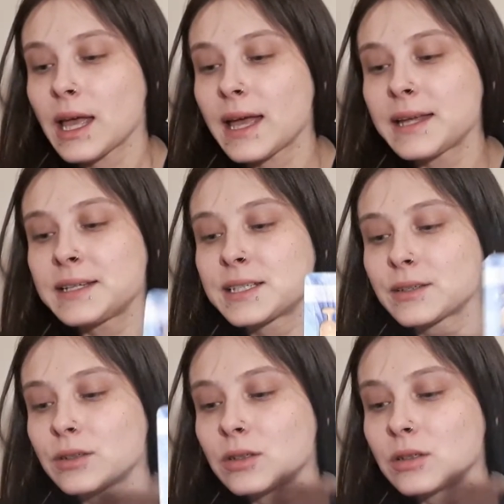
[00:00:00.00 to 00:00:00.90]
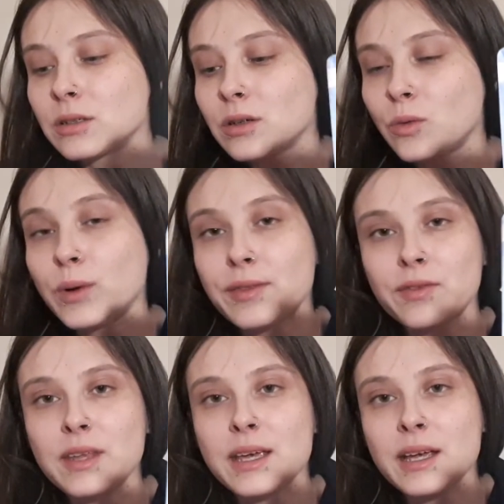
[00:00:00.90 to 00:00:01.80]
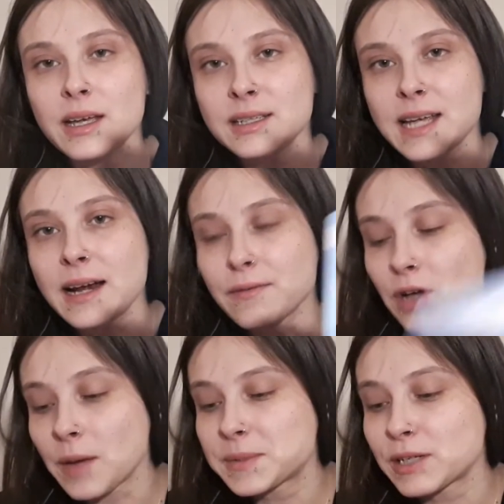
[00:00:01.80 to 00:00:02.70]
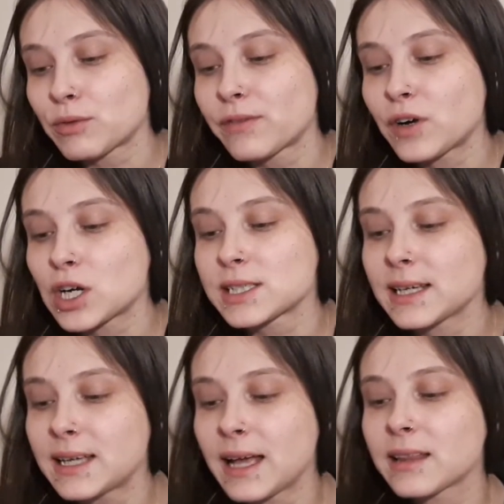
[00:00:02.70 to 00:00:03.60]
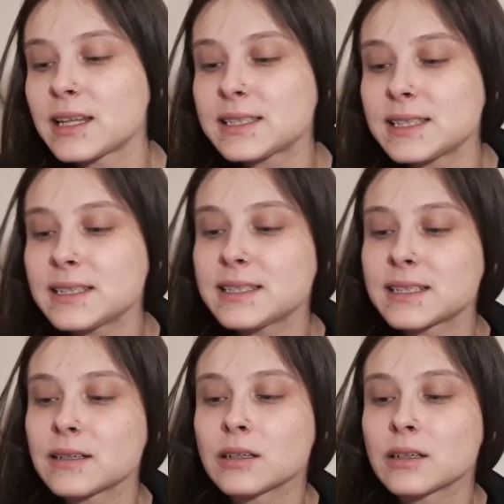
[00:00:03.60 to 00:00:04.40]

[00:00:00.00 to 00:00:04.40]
And with the Ten of Cups in reverse, again, this is...